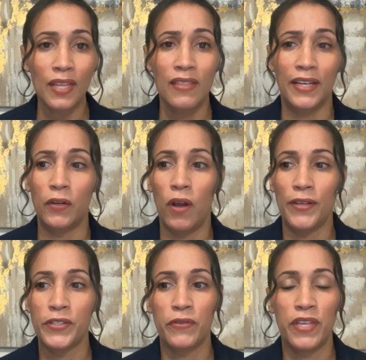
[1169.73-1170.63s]
that you're
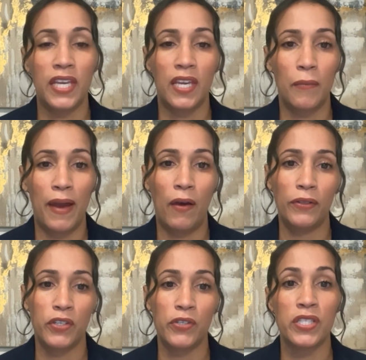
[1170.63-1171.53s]
also thinking
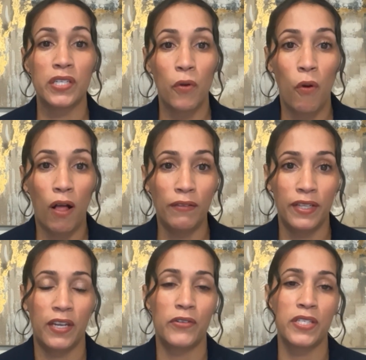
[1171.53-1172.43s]
about your sleep quality,
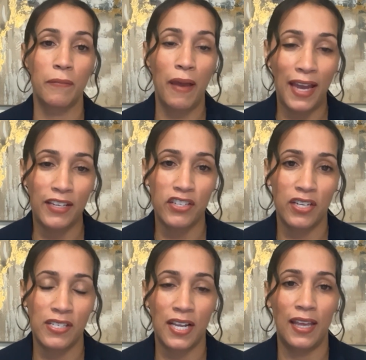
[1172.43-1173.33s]
your sleep hygiene,
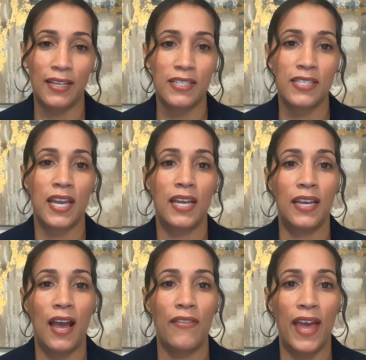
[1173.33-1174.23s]
as I like to say, and
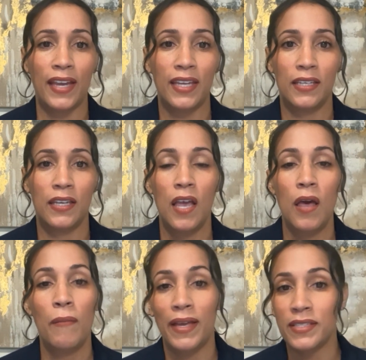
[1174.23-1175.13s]
how that can
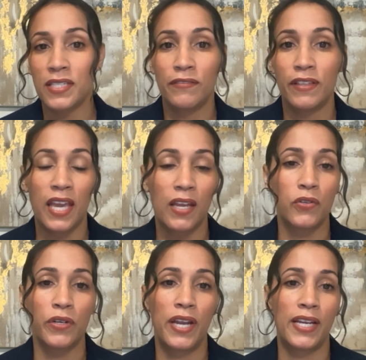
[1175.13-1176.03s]
positively and
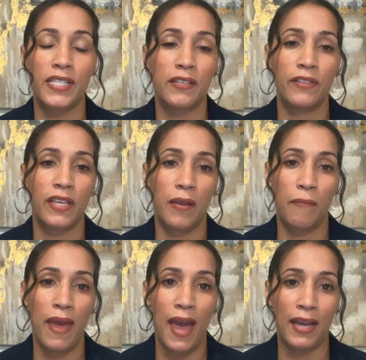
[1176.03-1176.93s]
or negatively
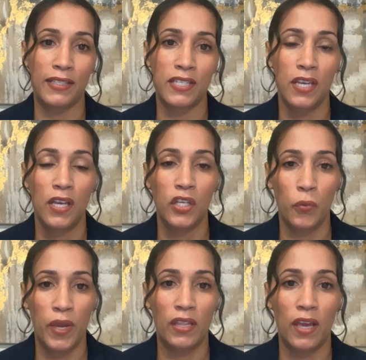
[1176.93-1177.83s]
impact your
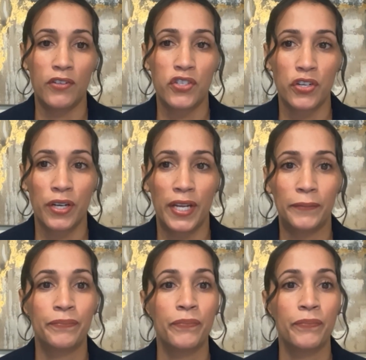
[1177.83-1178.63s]
weight loss journey.